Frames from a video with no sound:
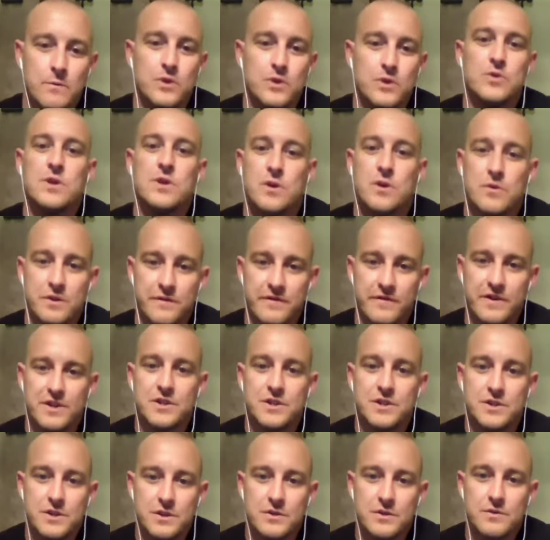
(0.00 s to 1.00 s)
You go
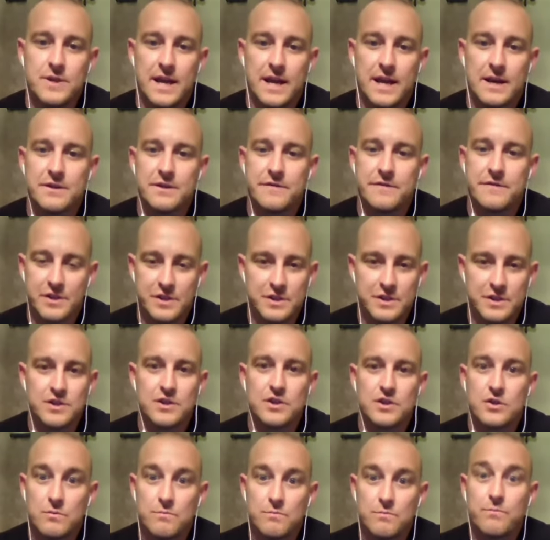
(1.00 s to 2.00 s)
Division II down, Division
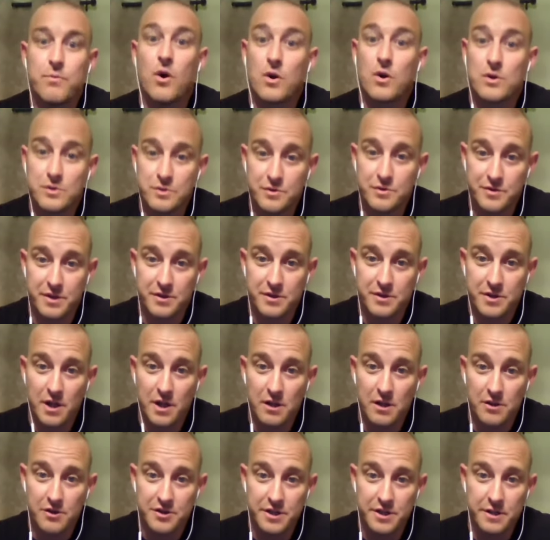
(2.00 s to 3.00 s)
II partials their
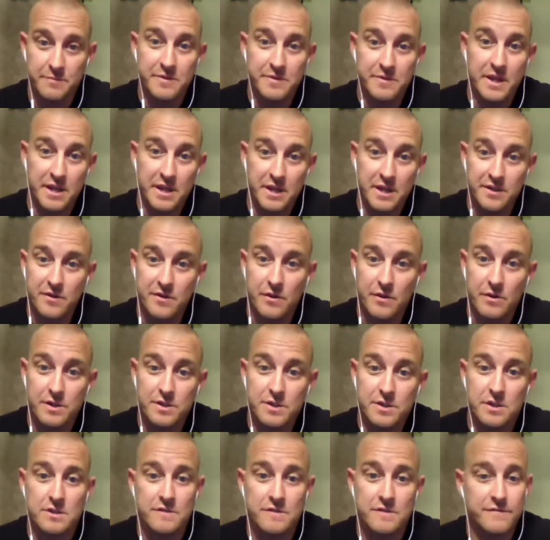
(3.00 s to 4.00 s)
scholarships. They get
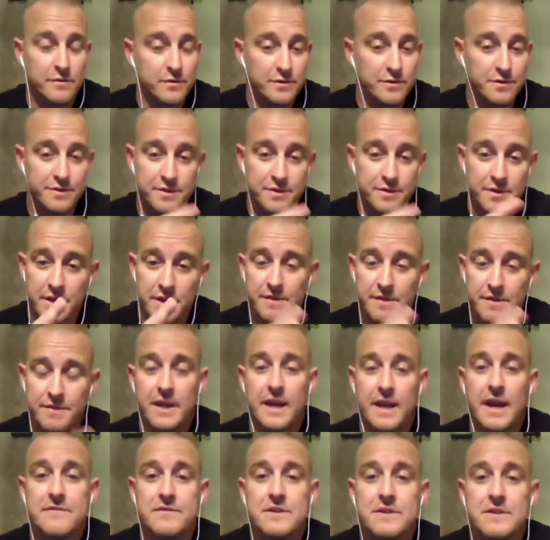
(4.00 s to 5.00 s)
36 fulls.
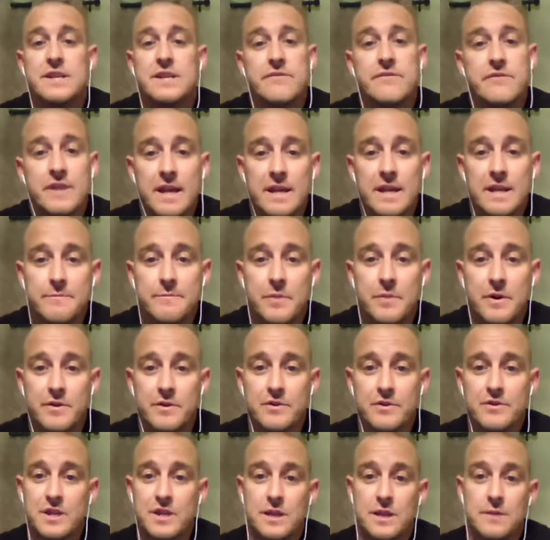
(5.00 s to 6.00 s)
They have to divvy that up on
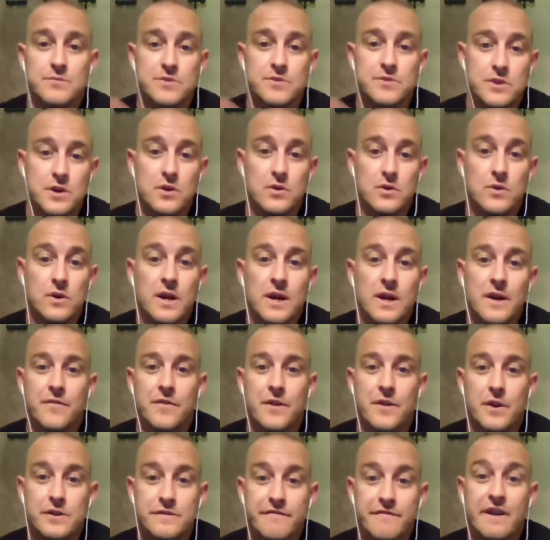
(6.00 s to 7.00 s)
their team. So
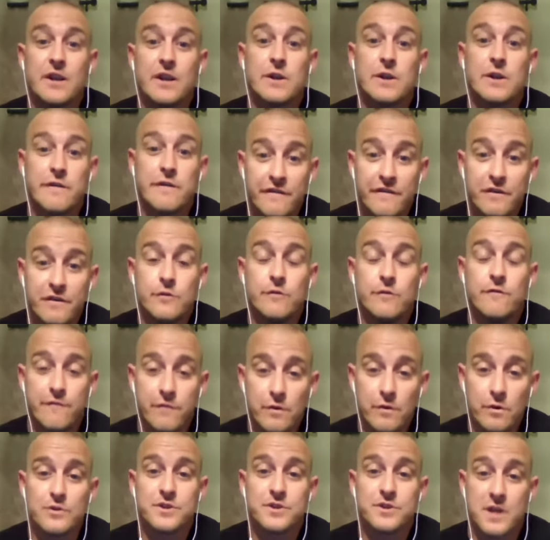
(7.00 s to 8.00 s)
there's very few
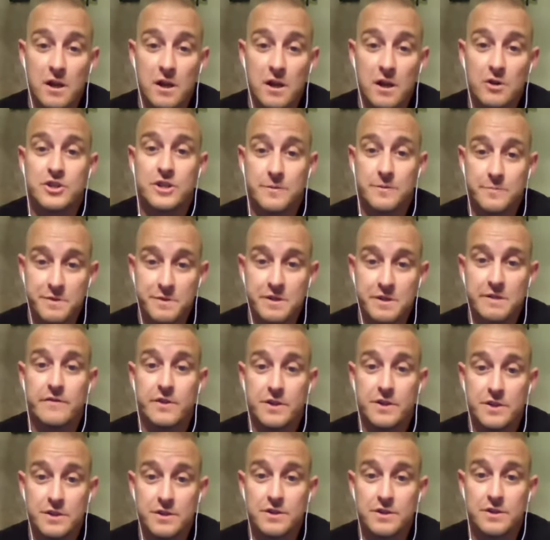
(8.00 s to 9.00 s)
full scholarships in
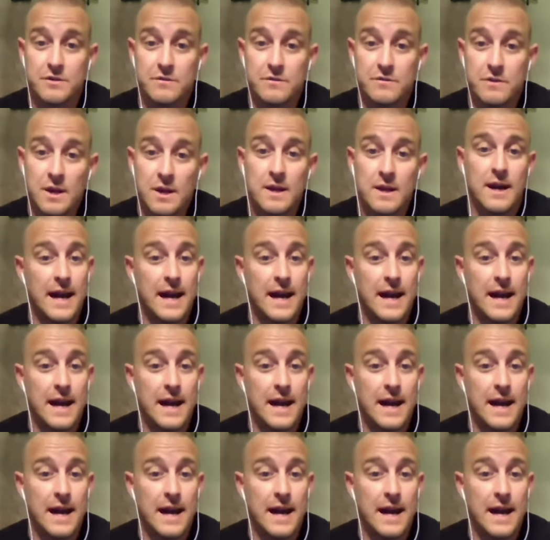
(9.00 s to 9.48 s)
Division II.